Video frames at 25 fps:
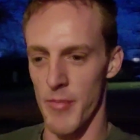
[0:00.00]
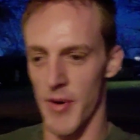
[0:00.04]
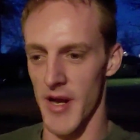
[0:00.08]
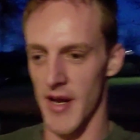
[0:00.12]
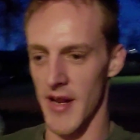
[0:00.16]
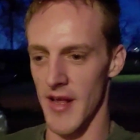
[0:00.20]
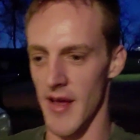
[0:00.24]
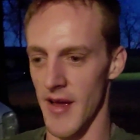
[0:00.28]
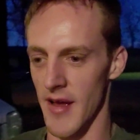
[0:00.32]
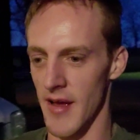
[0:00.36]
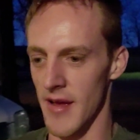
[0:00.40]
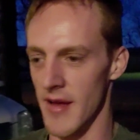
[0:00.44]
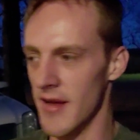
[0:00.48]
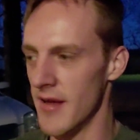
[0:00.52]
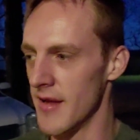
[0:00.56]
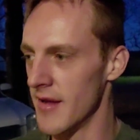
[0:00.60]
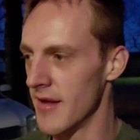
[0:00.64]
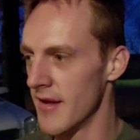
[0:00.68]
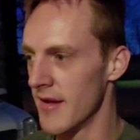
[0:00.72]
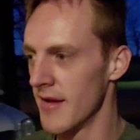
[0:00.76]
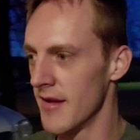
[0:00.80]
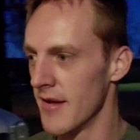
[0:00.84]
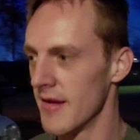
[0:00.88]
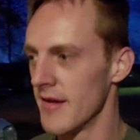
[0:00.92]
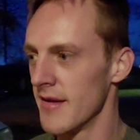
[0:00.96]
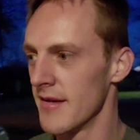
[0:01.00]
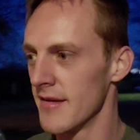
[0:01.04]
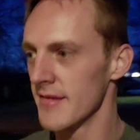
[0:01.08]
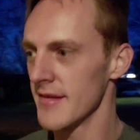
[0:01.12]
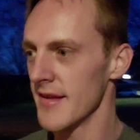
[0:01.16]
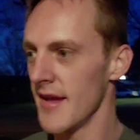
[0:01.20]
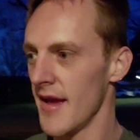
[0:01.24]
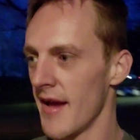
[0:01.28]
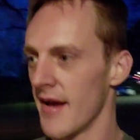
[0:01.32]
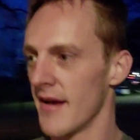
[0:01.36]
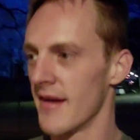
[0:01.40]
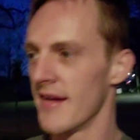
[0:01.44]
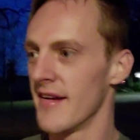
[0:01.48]
But uh,
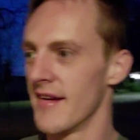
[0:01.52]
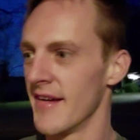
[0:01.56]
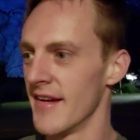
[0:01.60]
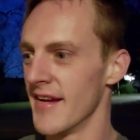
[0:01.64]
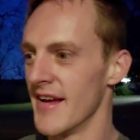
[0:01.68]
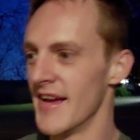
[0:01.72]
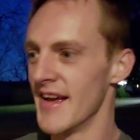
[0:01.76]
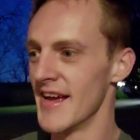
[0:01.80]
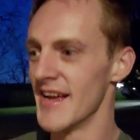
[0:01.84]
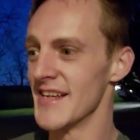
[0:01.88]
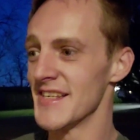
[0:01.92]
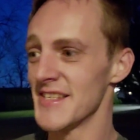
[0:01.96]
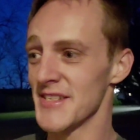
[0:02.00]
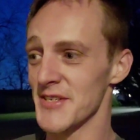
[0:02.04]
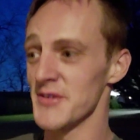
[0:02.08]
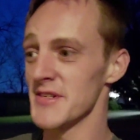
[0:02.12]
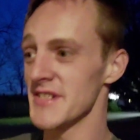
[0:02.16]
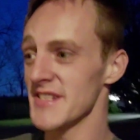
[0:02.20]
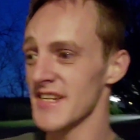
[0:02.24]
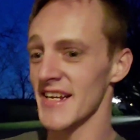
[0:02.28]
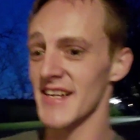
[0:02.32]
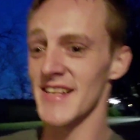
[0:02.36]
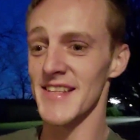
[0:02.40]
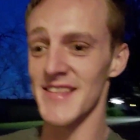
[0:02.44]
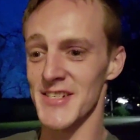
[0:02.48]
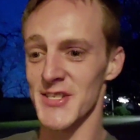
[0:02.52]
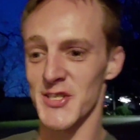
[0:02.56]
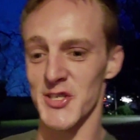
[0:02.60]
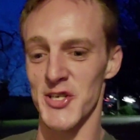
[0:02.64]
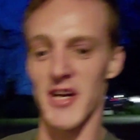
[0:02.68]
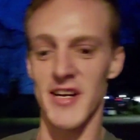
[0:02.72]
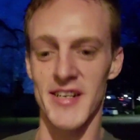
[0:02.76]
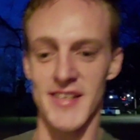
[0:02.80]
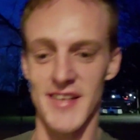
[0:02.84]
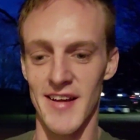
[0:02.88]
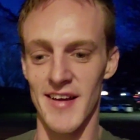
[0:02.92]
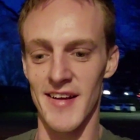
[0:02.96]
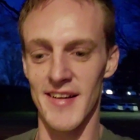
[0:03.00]
yeah, as soon as I get this
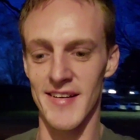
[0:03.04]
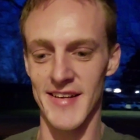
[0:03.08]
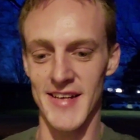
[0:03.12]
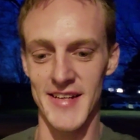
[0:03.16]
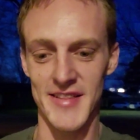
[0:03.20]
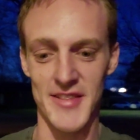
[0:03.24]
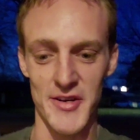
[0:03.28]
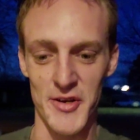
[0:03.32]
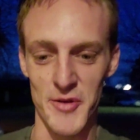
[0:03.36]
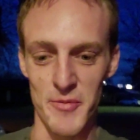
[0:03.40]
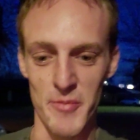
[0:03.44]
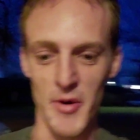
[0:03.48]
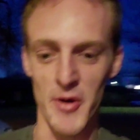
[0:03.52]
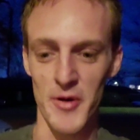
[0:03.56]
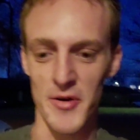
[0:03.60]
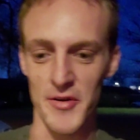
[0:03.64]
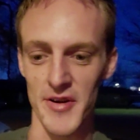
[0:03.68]
truck done, get the new